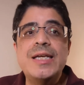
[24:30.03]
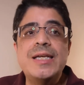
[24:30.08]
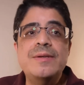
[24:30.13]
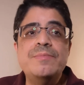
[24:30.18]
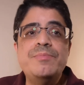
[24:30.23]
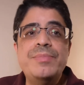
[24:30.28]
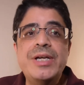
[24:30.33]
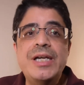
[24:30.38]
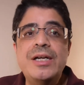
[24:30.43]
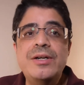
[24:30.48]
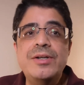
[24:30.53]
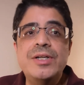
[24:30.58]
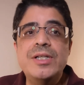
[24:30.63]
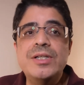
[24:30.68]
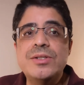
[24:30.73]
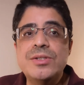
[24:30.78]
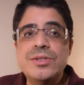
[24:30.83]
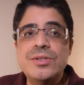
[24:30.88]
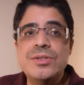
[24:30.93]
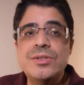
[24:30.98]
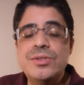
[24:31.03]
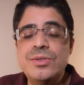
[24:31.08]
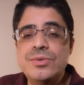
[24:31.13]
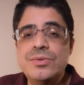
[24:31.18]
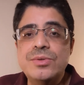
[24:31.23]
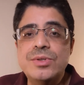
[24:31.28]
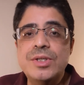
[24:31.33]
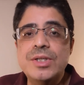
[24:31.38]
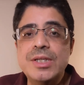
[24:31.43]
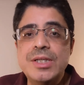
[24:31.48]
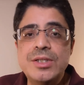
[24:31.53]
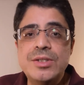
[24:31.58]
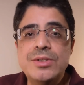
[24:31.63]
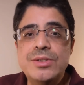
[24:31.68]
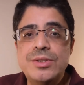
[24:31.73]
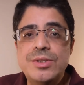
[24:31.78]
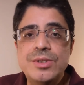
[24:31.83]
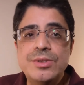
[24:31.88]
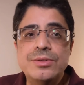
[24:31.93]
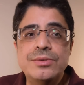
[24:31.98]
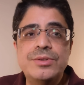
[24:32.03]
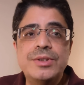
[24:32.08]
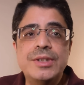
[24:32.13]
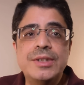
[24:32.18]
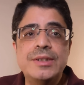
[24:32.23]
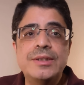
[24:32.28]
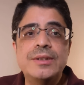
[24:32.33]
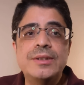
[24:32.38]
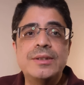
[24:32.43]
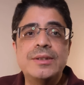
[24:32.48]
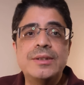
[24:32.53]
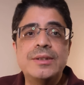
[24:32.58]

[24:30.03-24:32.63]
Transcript: in parents toward children.